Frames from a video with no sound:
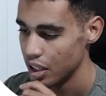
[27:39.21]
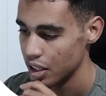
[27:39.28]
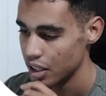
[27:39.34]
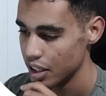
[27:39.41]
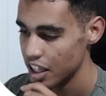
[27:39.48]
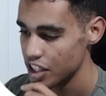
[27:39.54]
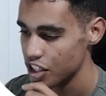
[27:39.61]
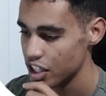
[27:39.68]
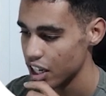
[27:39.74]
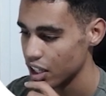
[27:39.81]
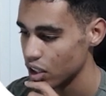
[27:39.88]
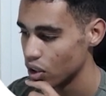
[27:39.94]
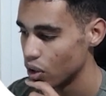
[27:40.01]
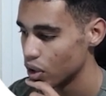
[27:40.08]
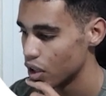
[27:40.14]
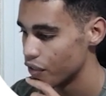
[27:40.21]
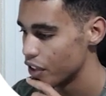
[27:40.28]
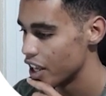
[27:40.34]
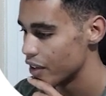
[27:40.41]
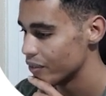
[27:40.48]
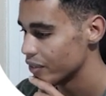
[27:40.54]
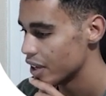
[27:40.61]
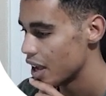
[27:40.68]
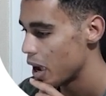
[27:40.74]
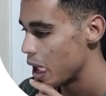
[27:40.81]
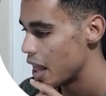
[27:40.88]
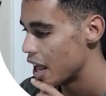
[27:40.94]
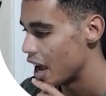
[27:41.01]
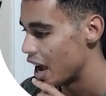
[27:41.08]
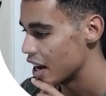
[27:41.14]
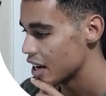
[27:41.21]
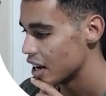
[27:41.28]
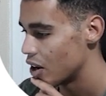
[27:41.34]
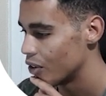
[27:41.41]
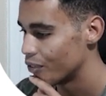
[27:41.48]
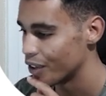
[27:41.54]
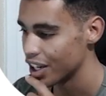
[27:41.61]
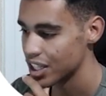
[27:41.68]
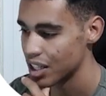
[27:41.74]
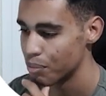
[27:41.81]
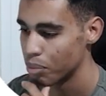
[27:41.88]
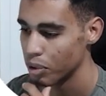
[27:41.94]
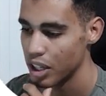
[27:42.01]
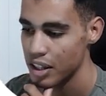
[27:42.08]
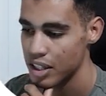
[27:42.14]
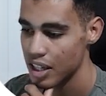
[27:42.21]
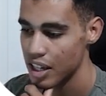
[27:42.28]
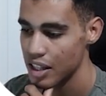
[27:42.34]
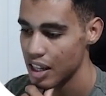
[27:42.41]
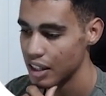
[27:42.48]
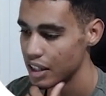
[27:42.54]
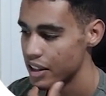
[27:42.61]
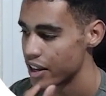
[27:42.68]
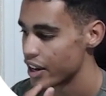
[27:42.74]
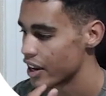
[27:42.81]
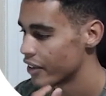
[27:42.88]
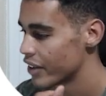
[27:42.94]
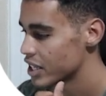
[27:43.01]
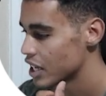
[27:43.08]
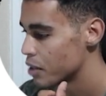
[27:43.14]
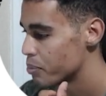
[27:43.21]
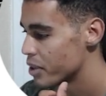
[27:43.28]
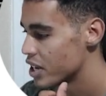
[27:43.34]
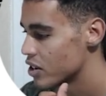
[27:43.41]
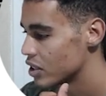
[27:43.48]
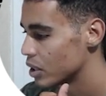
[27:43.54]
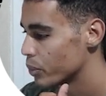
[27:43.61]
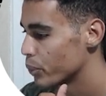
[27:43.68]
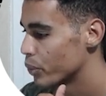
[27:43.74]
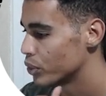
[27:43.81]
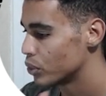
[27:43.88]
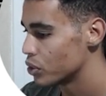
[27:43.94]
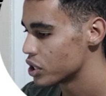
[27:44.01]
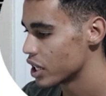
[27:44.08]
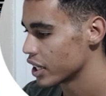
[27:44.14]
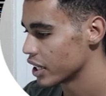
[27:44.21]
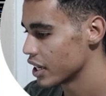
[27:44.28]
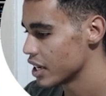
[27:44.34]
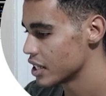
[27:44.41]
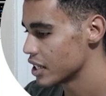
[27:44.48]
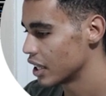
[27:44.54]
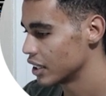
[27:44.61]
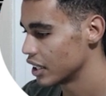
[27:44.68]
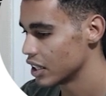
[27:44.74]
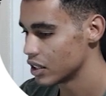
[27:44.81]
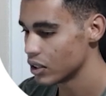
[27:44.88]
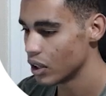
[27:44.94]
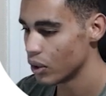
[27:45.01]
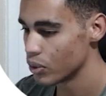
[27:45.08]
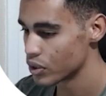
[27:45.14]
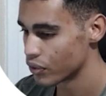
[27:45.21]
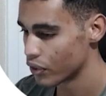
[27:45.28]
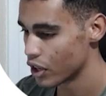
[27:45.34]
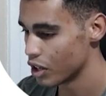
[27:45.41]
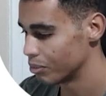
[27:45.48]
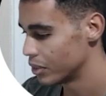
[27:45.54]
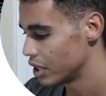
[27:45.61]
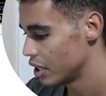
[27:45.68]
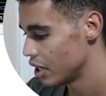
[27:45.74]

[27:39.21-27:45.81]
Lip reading: Let's check all of them. And now, for example, let's say that the RSI period that we want to check is that it goes from